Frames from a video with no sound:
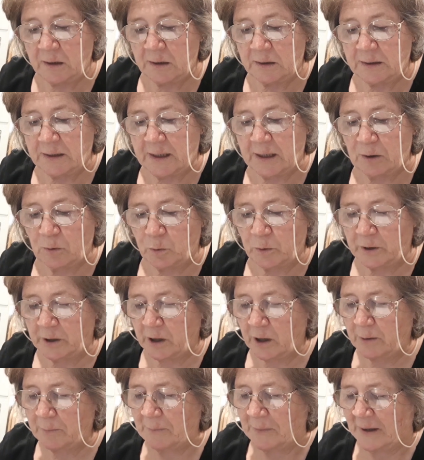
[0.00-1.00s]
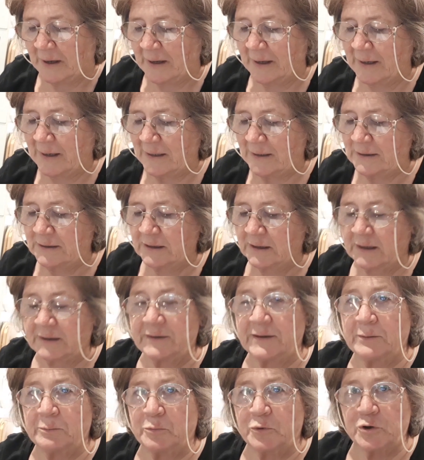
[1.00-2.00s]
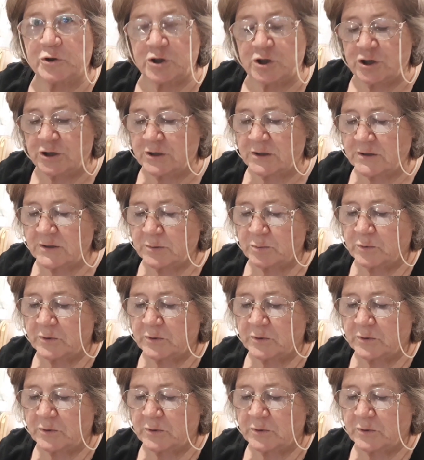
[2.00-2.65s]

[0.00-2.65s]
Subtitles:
Now what I paid at the butcher's